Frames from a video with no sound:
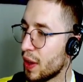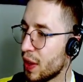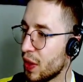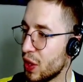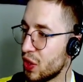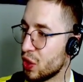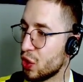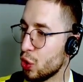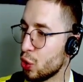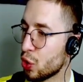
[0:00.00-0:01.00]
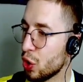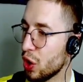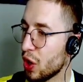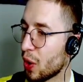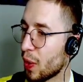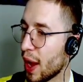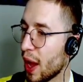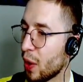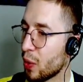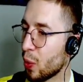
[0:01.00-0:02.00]
This is usually
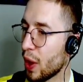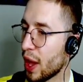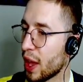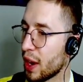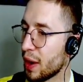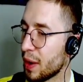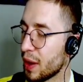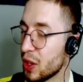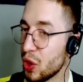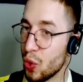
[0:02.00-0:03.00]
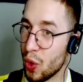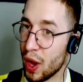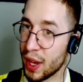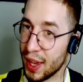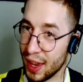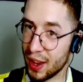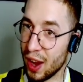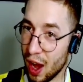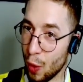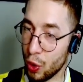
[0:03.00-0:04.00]
around when you get
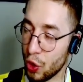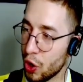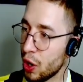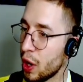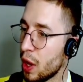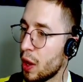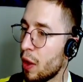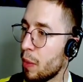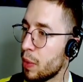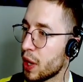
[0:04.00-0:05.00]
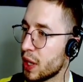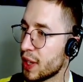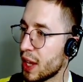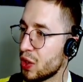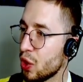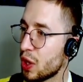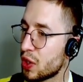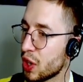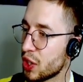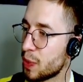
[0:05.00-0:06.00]
caught with her, because as you
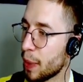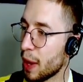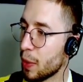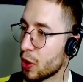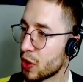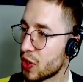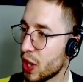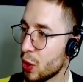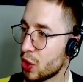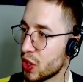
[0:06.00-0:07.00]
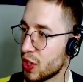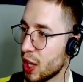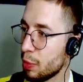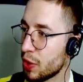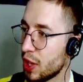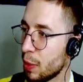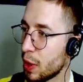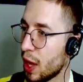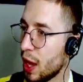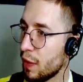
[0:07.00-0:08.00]
start spamming her skill just to keep the team
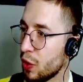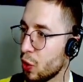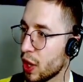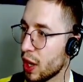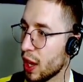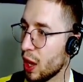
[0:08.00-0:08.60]
alive, you'll get hit